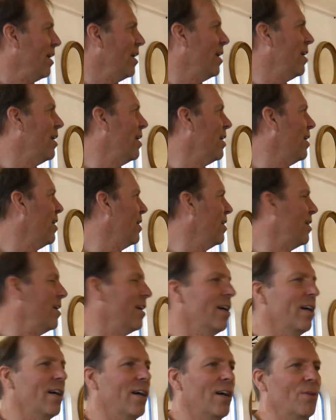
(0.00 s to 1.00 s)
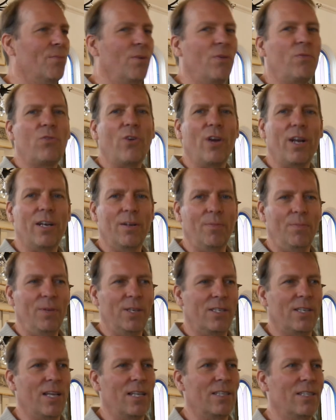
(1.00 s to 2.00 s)
and uh, we've tried to be
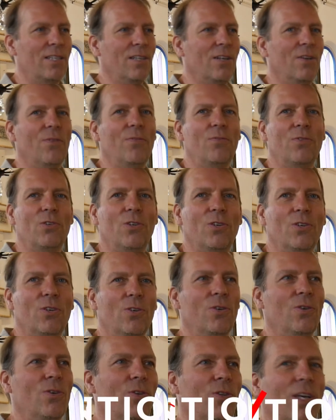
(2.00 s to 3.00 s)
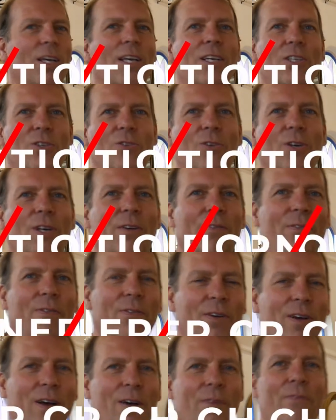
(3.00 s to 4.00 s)
sensitive to the history of,
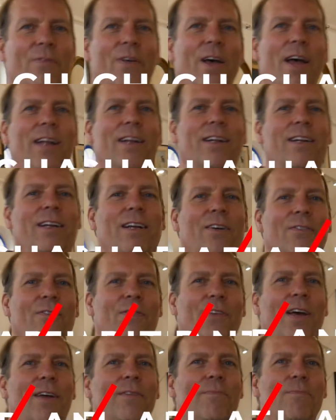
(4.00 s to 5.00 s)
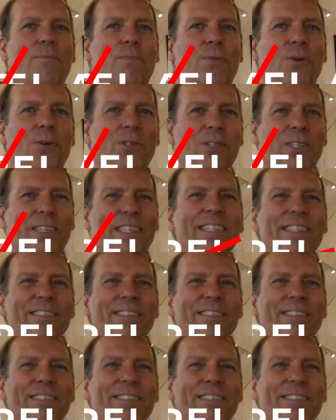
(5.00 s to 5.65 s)
of, that, of that person.